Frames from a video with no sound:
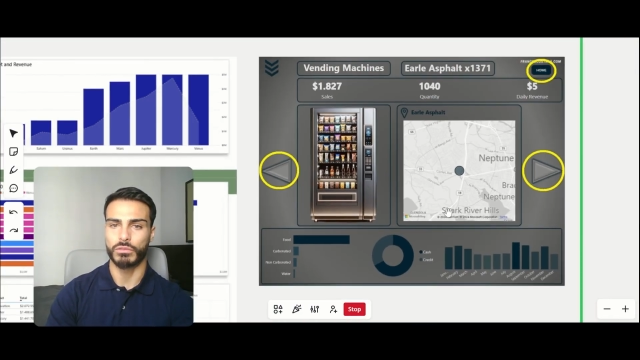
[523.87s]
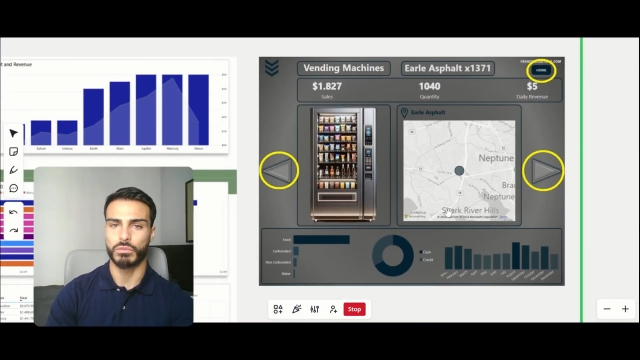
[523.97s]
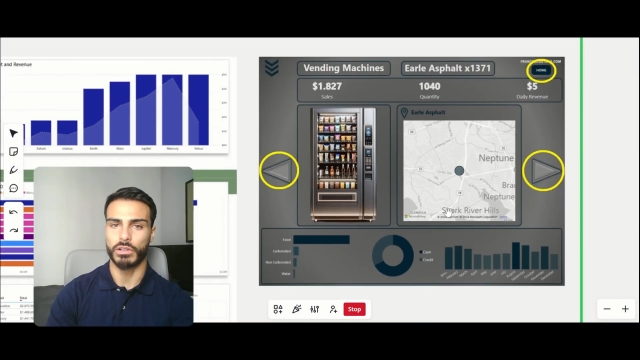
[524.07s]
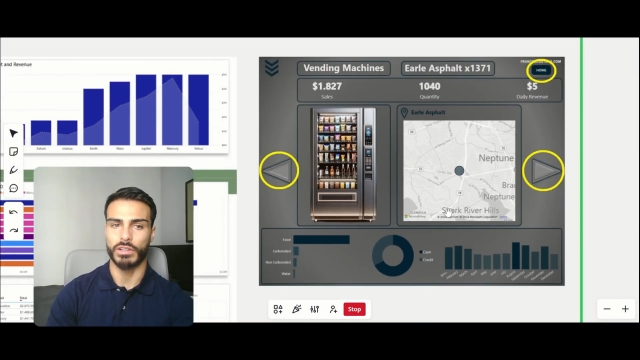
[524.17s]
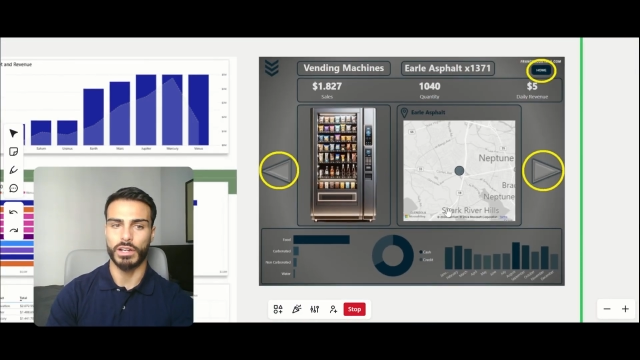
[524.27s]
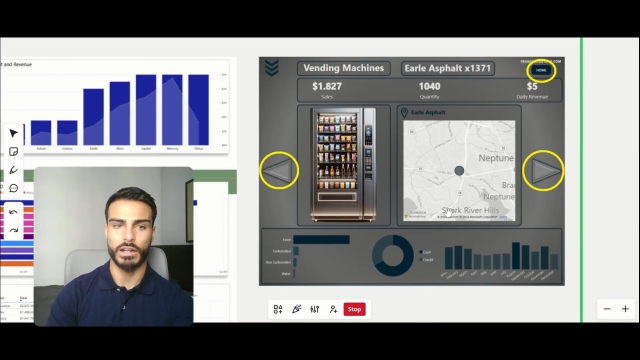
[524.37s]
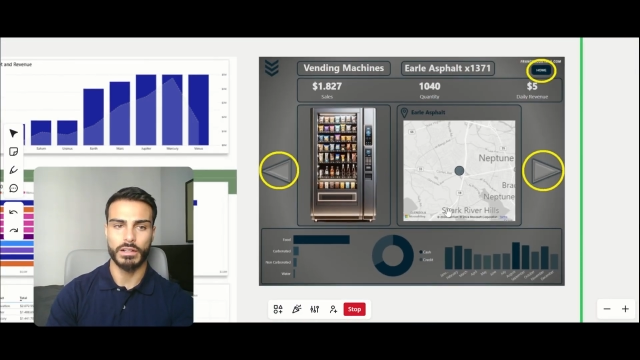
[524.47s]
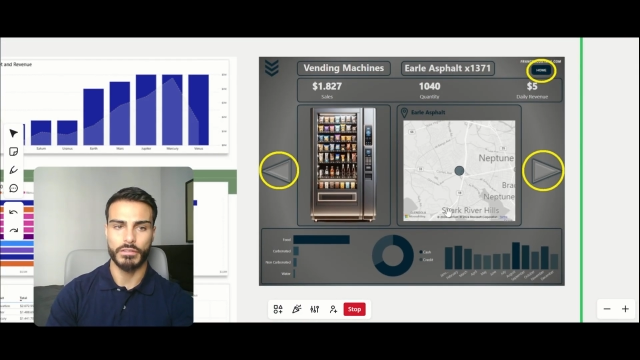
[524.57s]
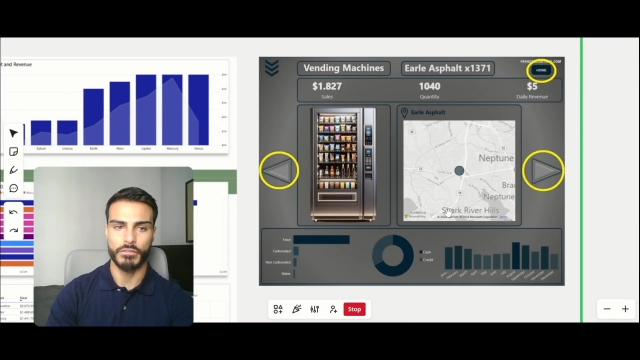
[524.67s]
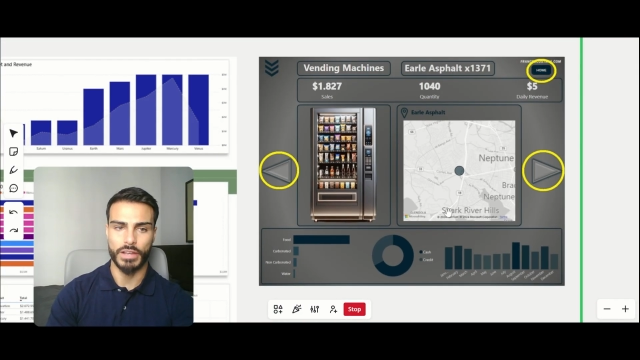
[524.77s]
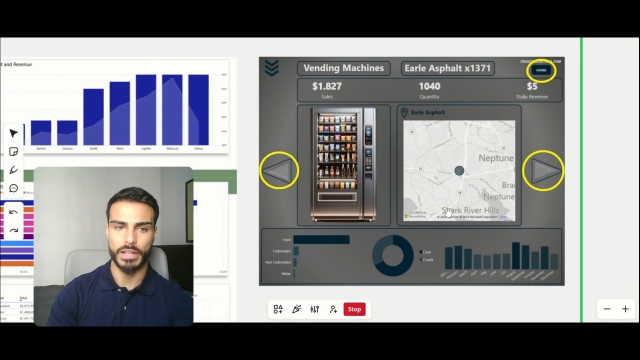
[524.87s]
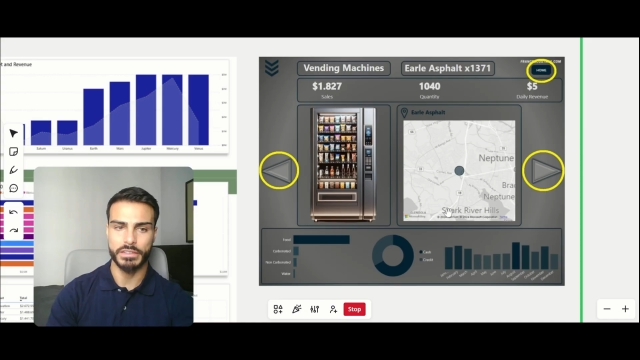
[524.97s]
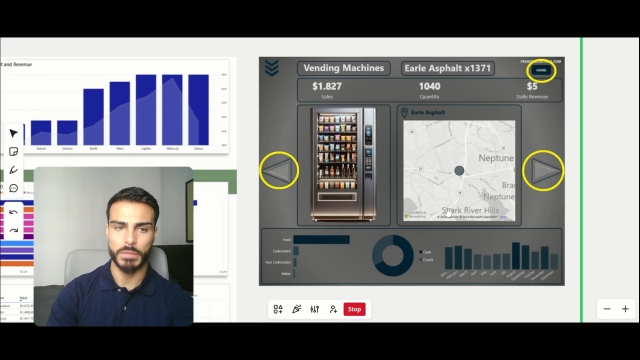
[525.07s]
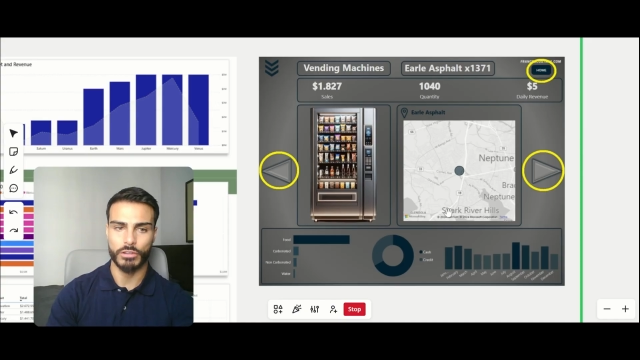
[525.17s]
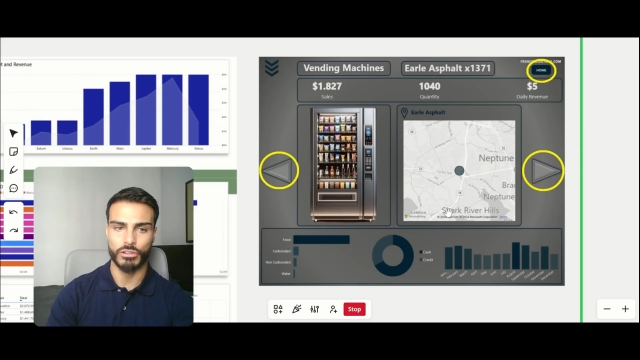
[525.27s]
It was a
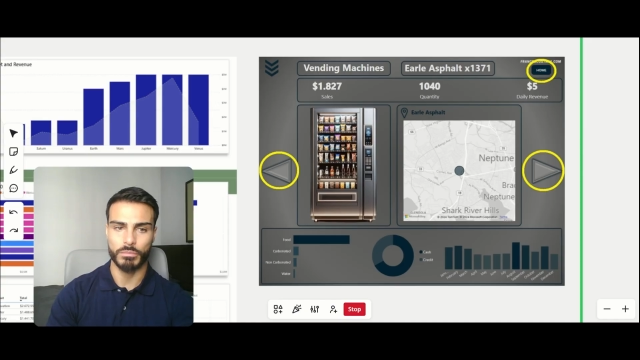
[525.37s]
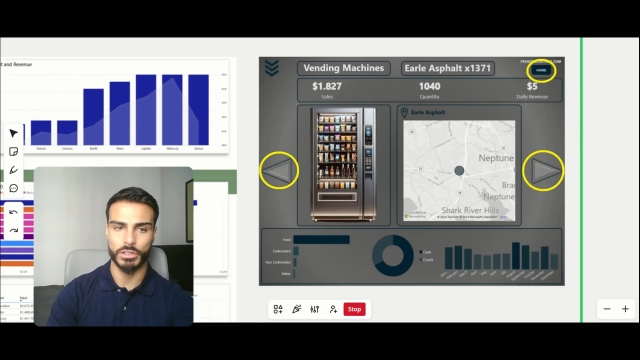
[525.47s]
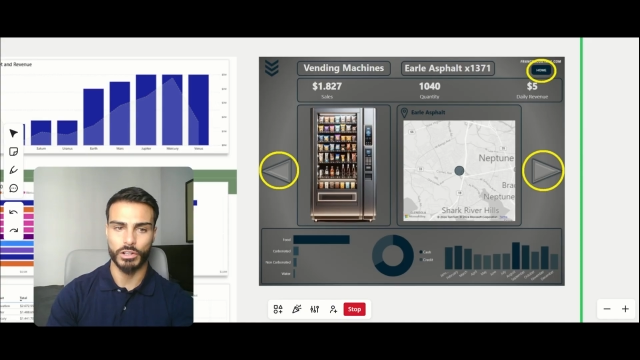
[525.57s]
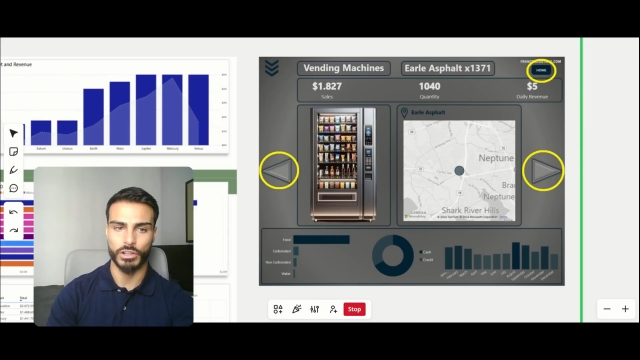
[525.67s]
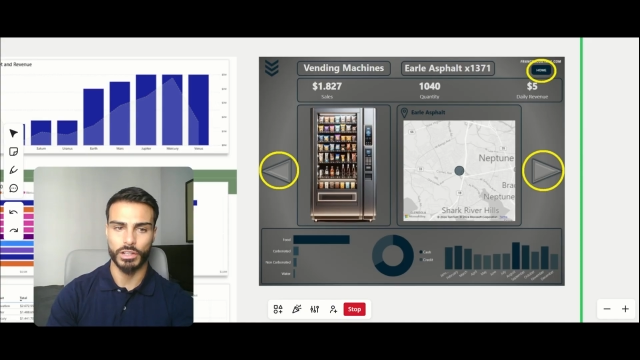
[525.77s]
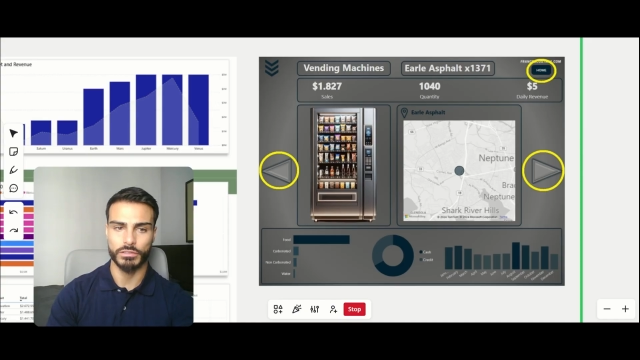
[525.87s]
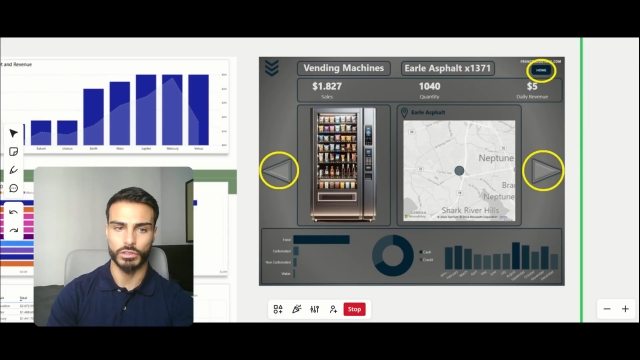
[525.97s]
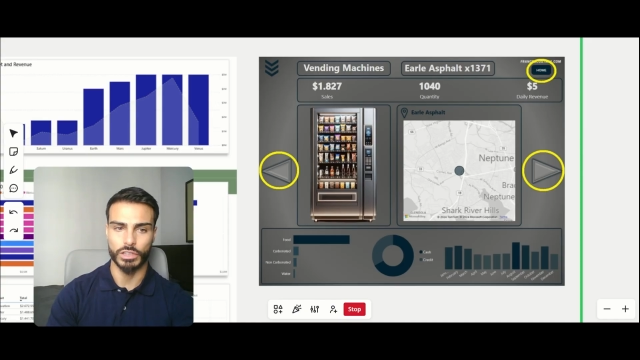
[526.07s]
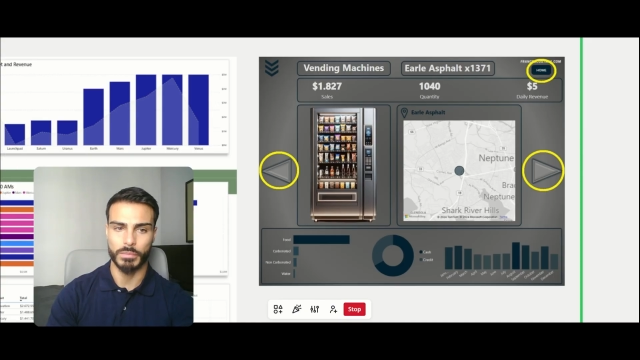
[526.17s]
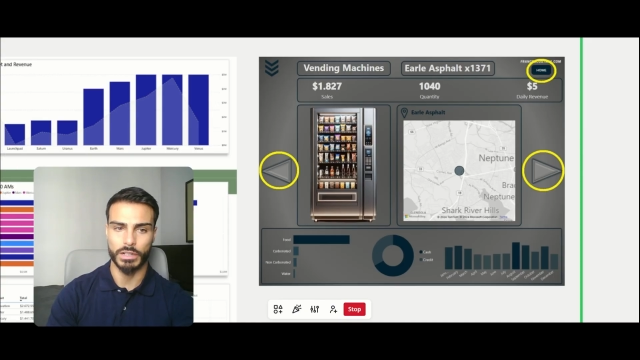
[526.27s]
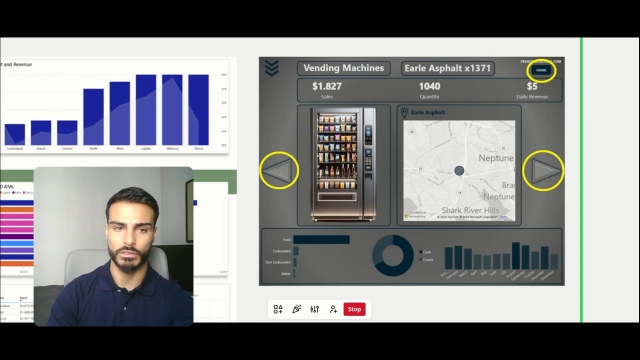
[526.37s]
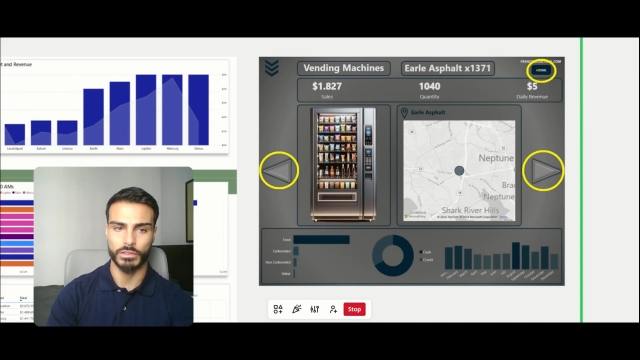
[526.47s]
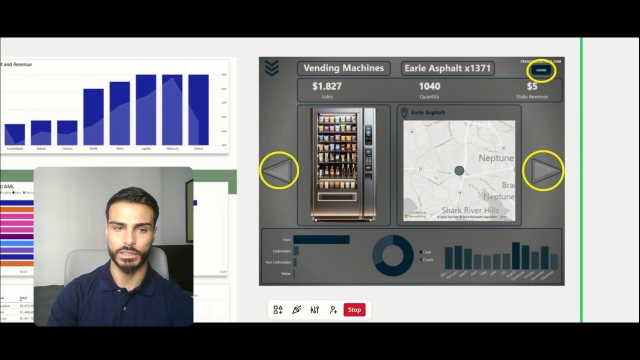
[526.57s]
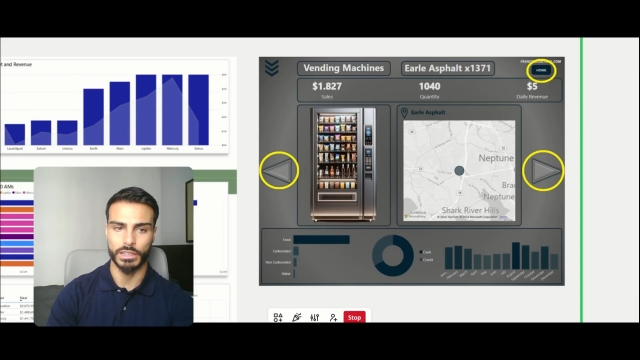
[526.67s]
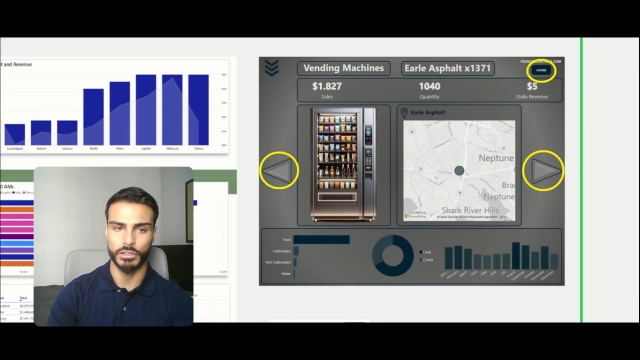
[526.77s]
vending machine project for a
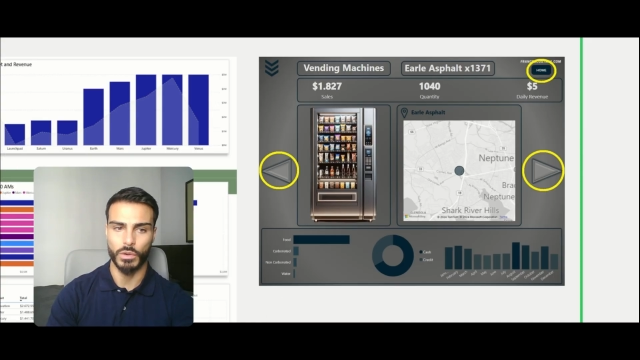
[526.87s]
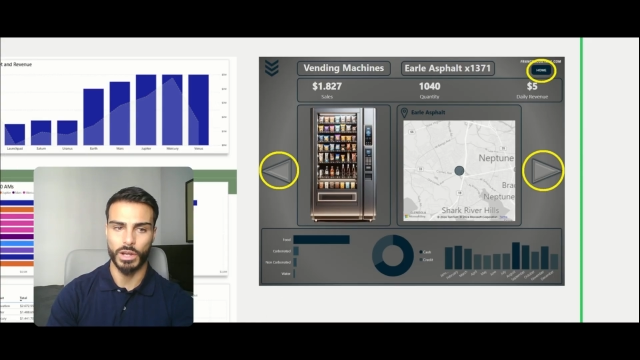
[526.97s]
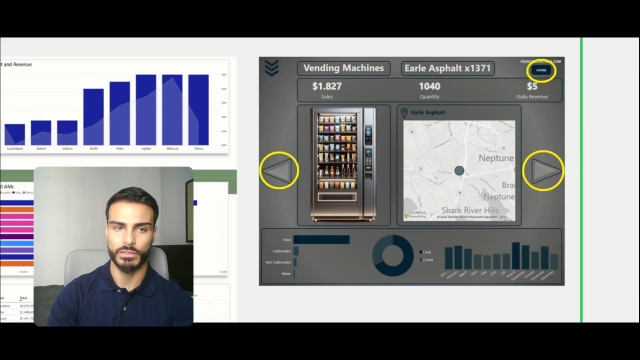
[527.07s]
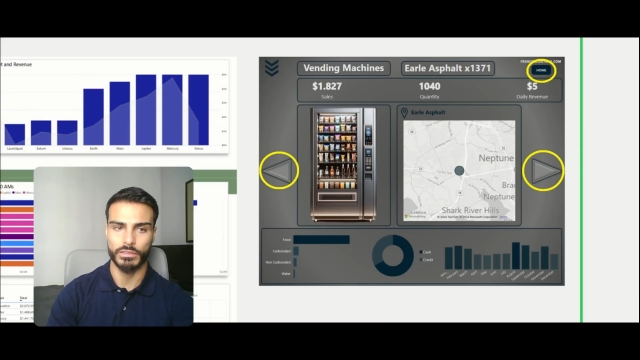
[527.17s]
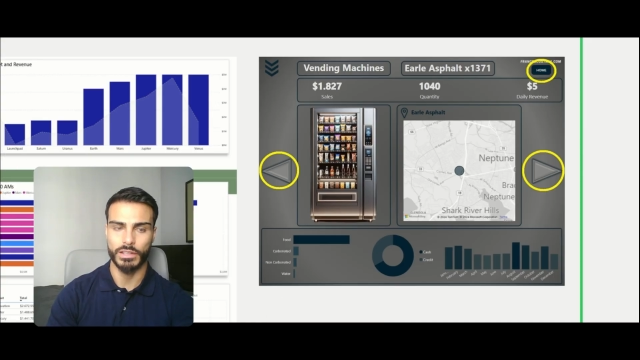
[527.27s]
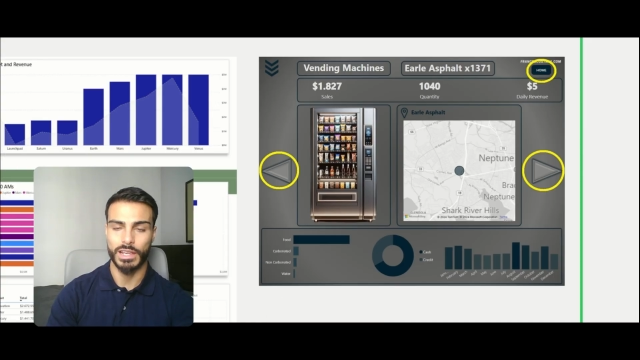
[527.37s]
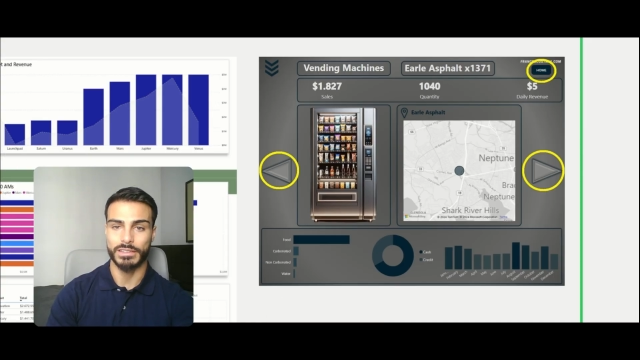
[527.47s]
person in the US